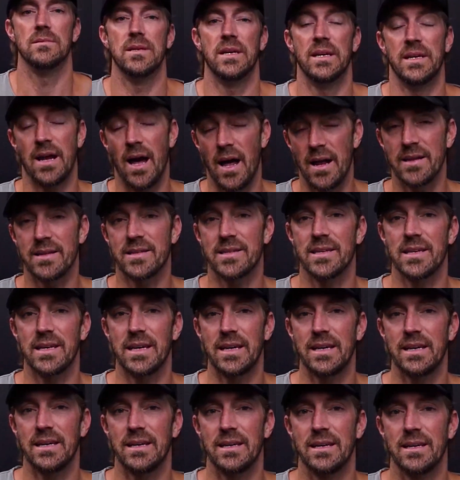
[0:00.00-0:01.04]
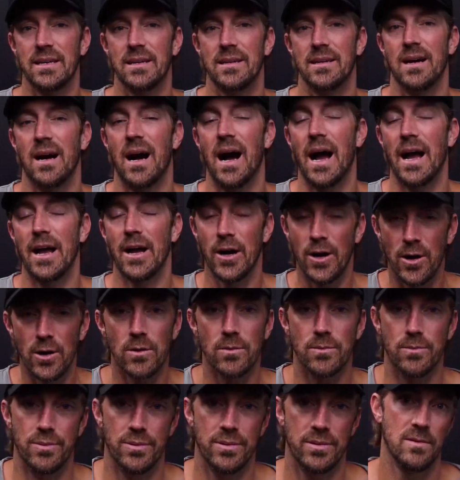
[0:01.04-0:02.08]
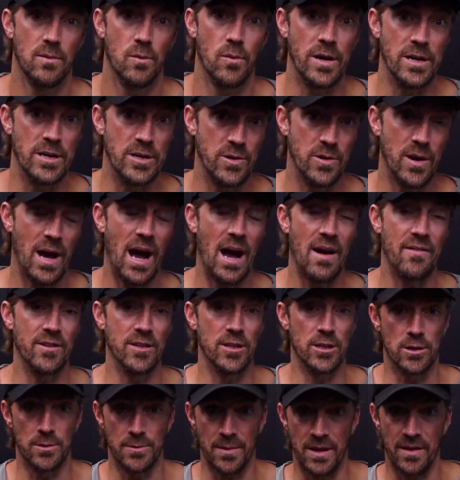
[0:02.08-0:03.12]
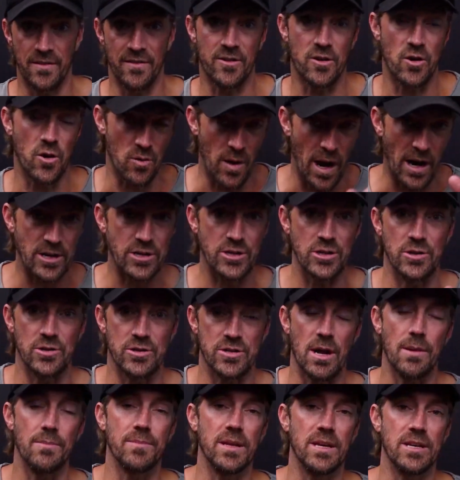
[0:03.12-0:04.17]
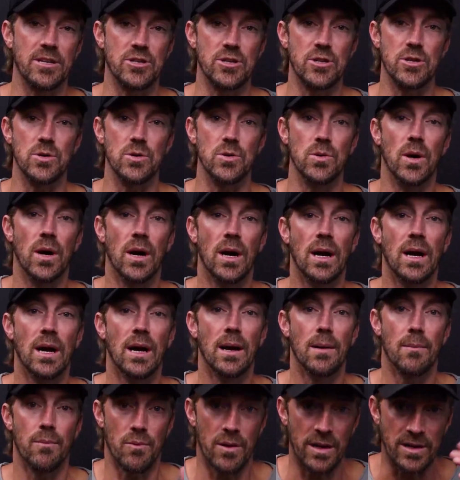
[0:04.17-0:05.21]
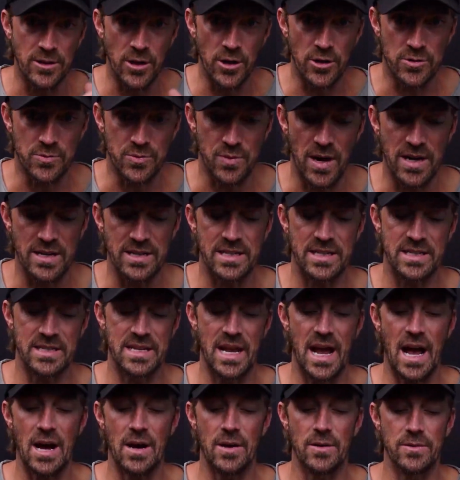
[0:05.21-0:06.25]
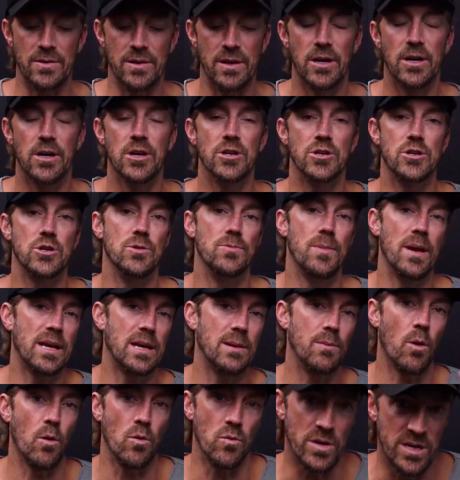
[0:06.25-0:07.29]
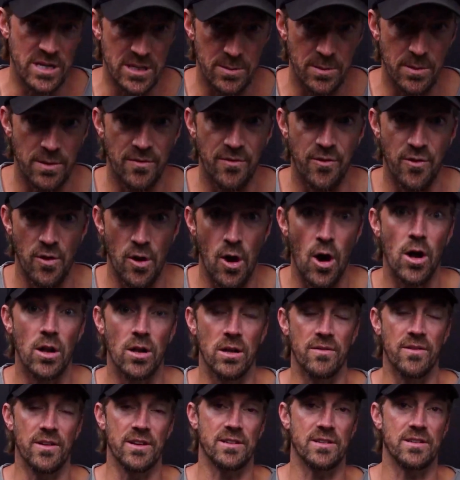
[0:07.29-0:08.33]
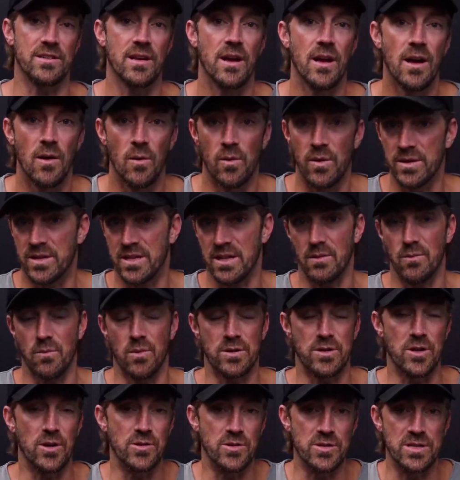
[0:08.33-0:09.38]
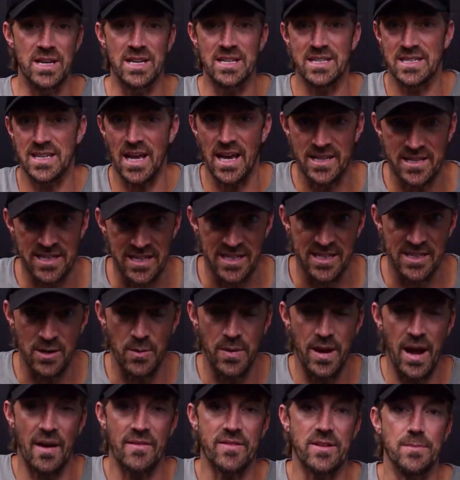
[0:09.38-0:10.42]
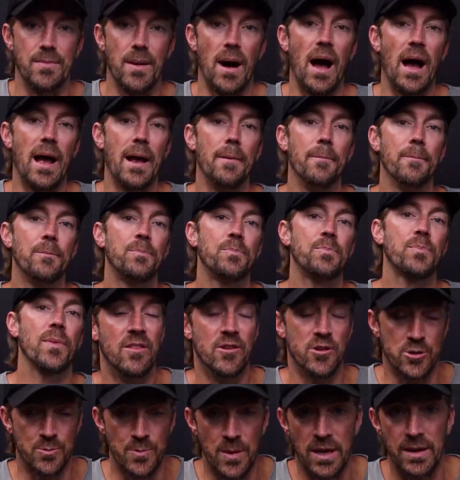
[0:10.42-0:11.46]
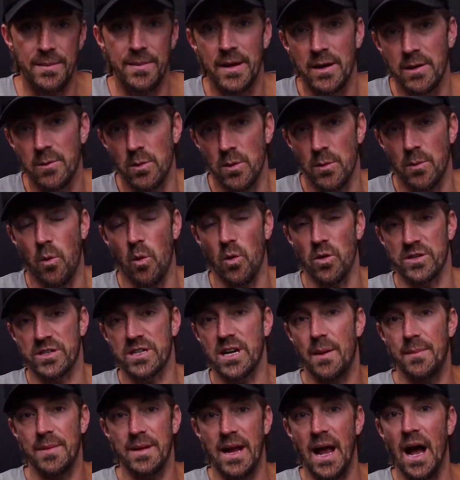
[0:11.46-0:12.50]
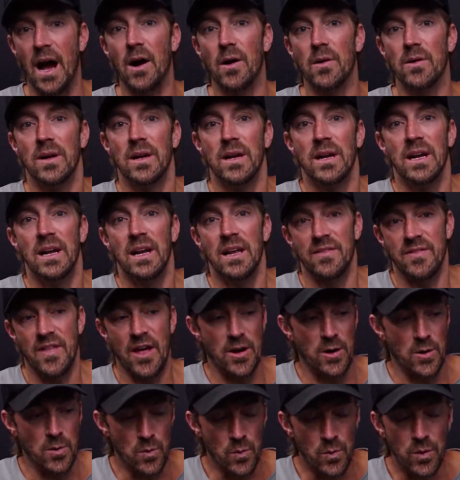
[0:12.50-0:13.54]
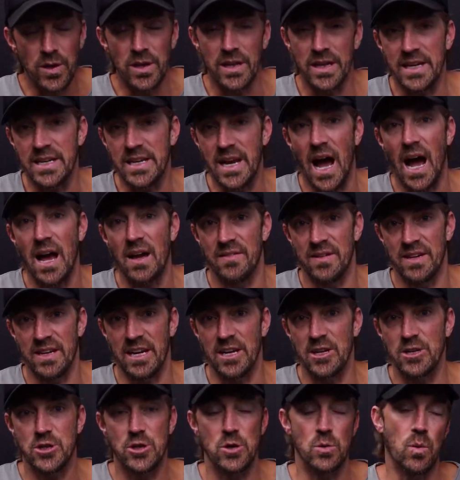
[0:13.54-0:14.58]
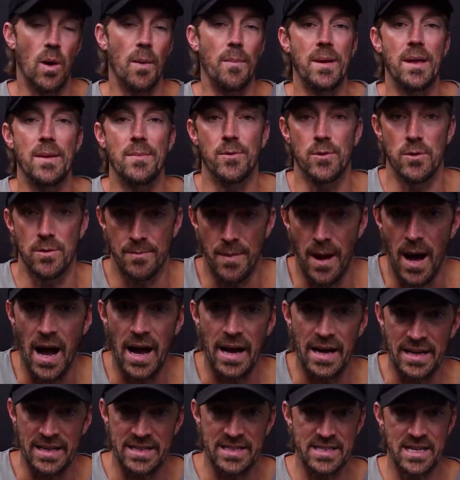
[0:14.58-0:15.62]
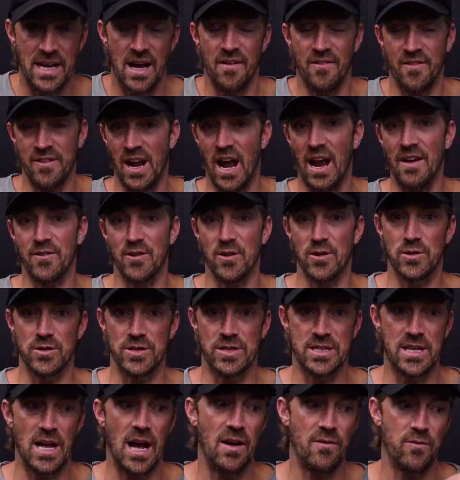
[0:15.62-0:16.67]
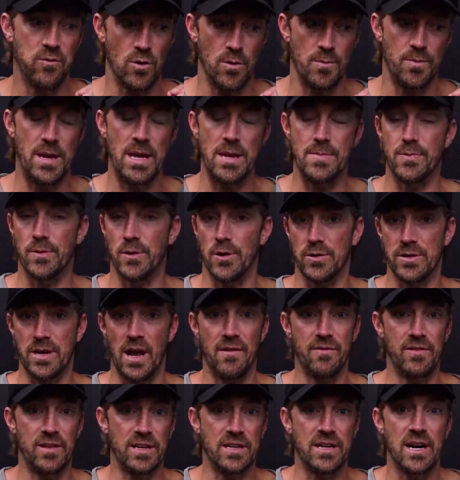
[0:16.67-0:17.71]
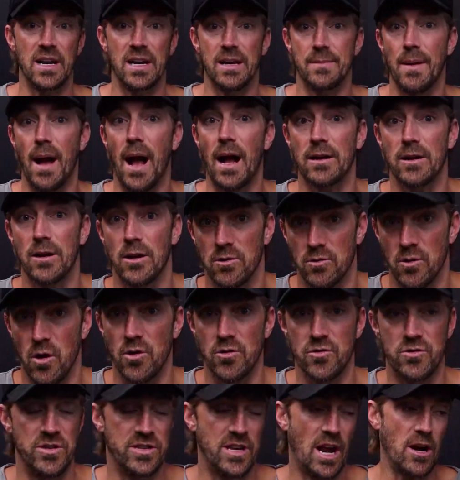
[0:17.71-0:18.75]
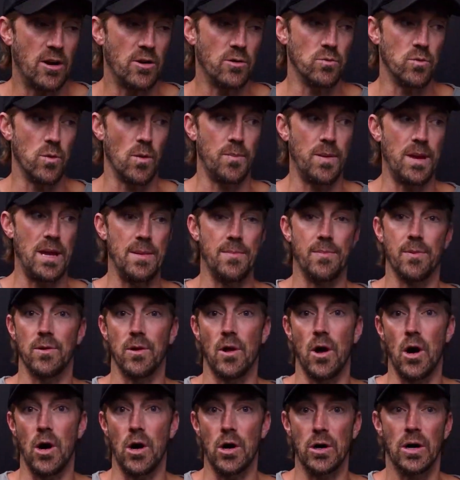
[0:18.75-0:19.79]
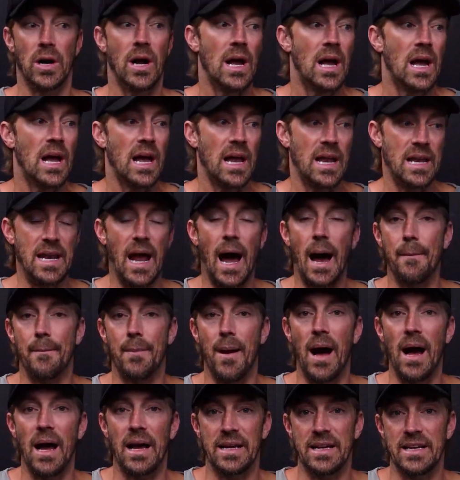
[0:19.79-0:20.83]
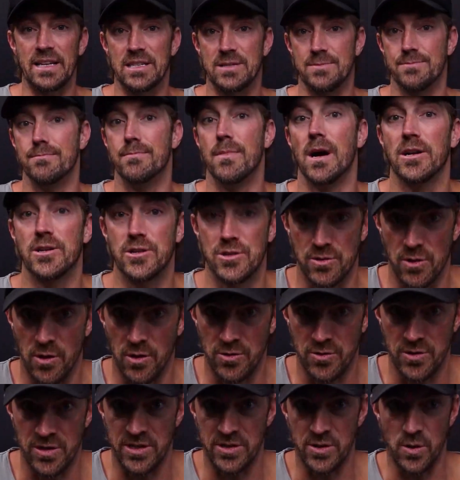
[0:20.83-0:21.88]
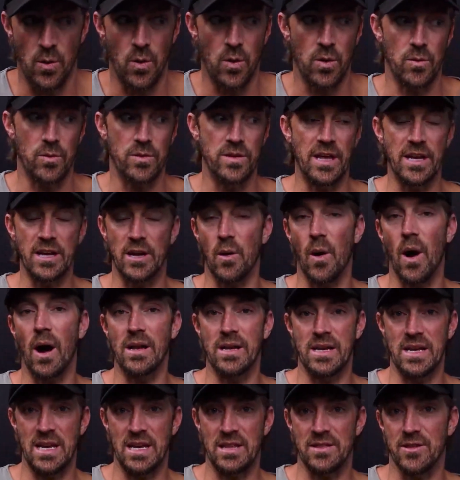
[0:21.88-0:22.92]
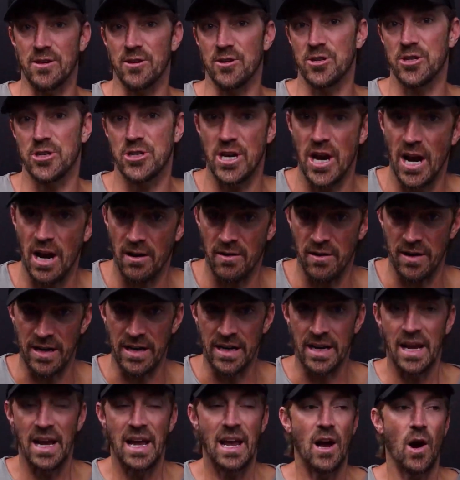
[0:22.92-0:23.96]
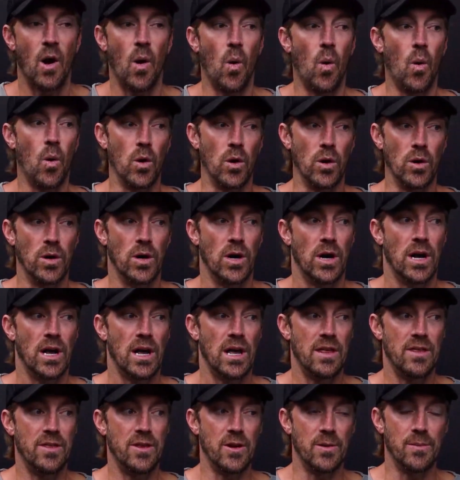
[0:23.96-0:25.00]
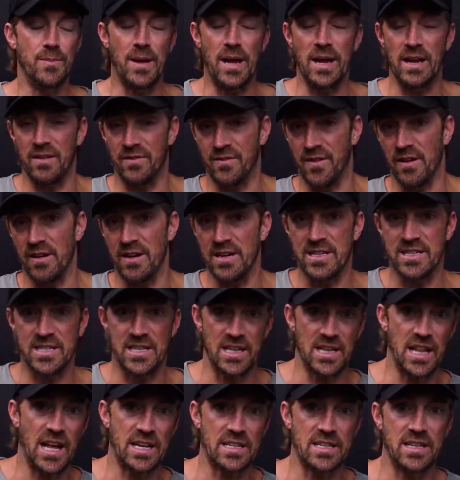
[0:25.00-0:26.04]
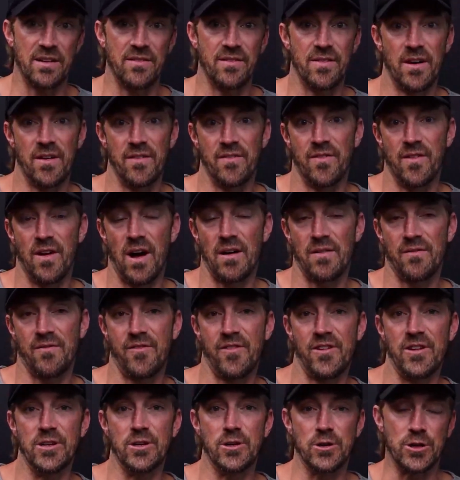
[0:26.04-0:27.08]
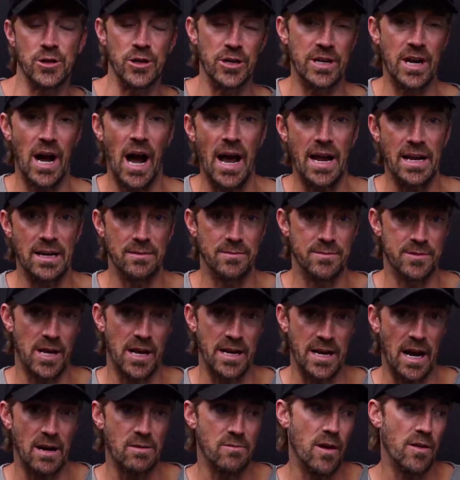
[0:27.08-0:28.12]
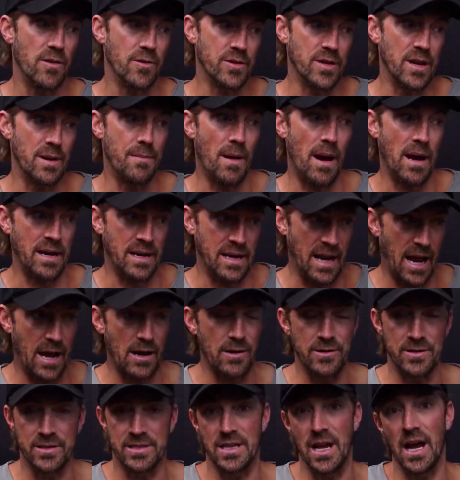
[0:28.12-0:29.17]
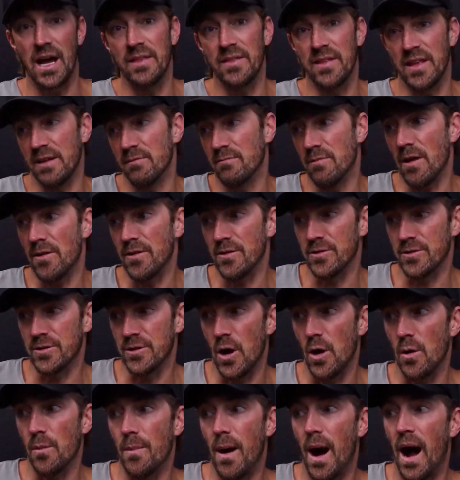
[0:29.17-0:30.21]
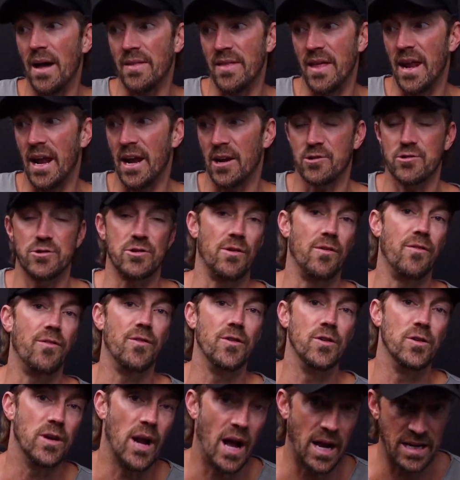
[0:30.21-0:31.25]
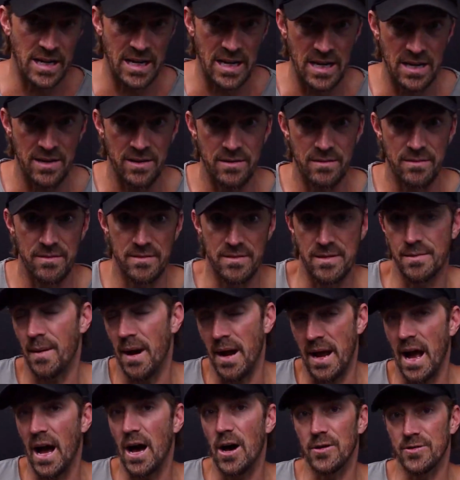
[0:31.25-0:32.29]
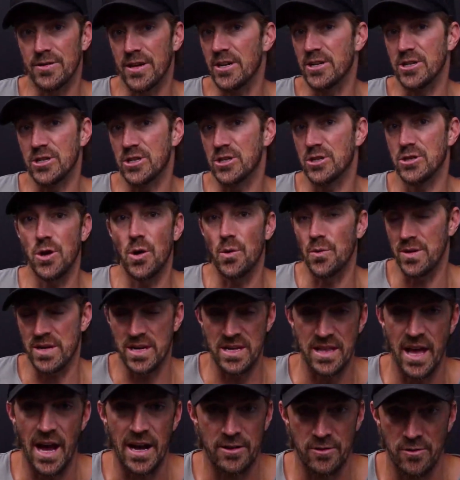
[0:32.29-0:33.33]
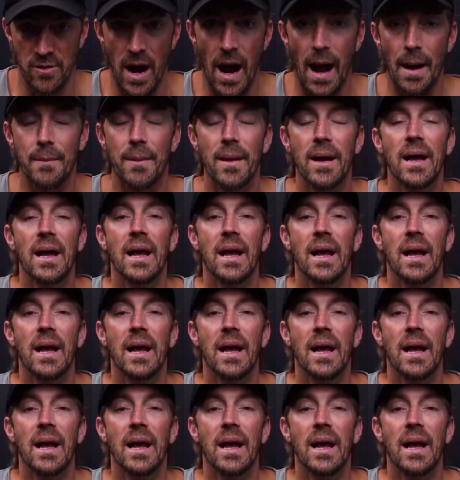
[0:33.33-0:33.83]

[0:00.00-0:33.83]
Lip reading: And honestly, I hope we do have a little bit of correction or something to bring those prices down, to make it more reasonable for all of us with those necessities that we have to buy. There's many reports coming out that are really diving into what people are buying and stuff. And I've heard stuff where people are definitely cutting back on groceries. I've heard where people are not buying as much groceries, or when they go out and eat, they're sharing, or they're being very selective of feel-good items. Like, I'd rather get my nails done than rather go buy that extra food I need in my house. I just don't need that crap.